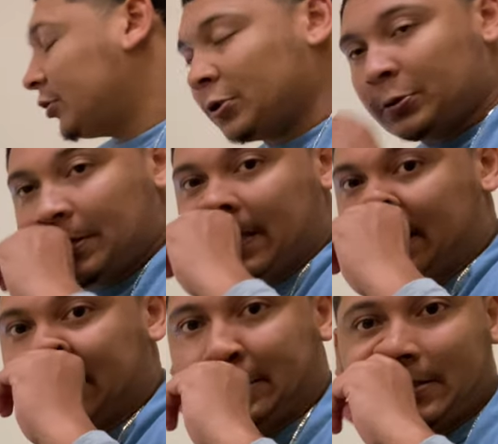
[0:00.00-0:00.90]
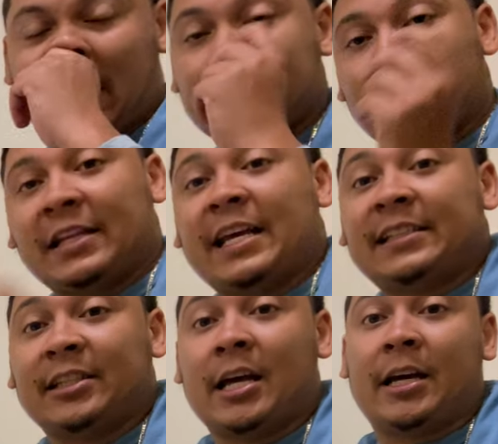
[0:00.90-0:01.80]
So yeah, so that's my
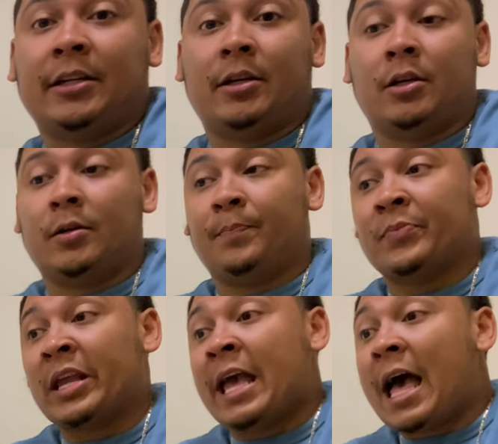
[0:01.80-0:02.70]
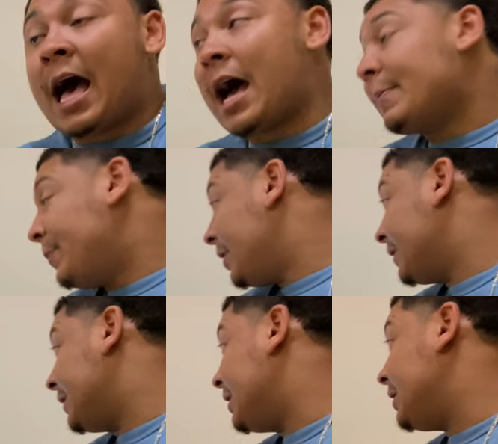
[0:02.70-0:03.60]
last slide. Um, I
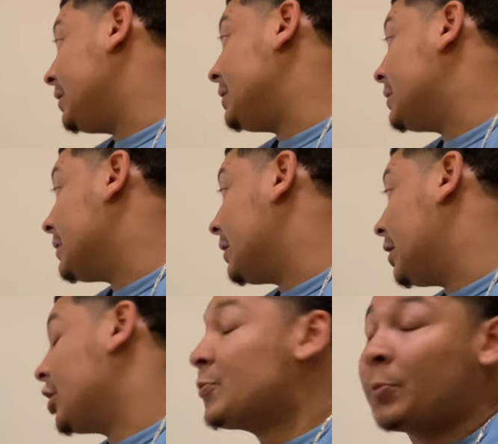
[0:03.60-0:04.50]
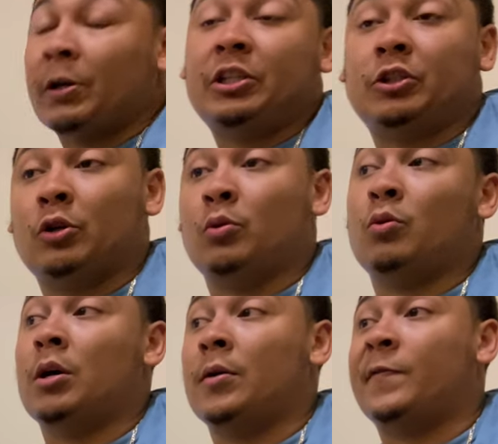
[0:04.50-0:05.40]
picked these
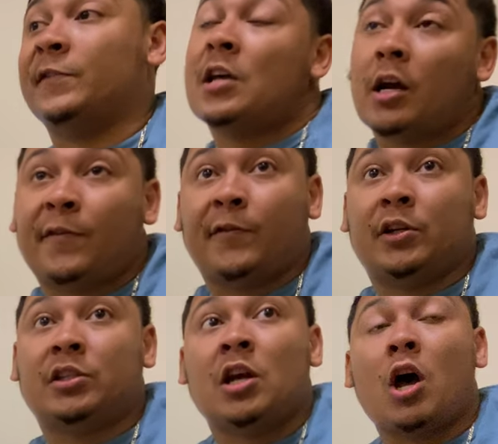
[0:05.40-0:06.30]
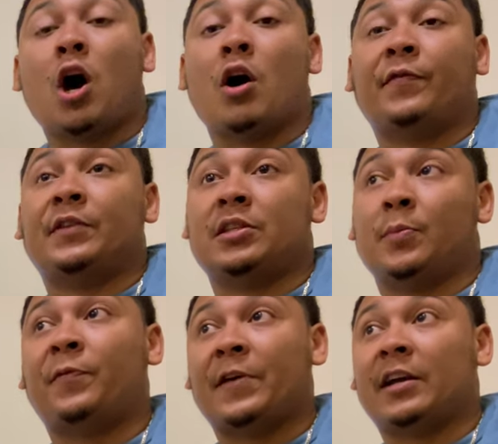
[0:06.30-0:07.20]
inspirational uh, photographers off the
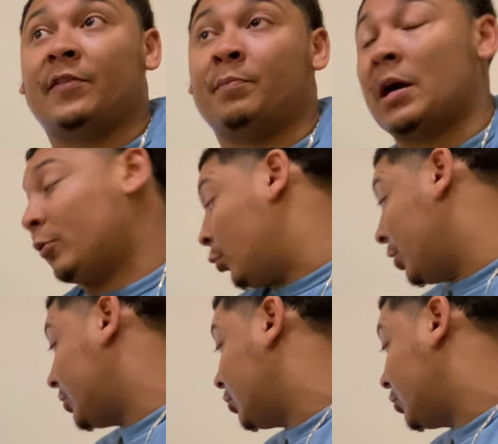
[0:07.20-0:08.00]
simple fact of my work.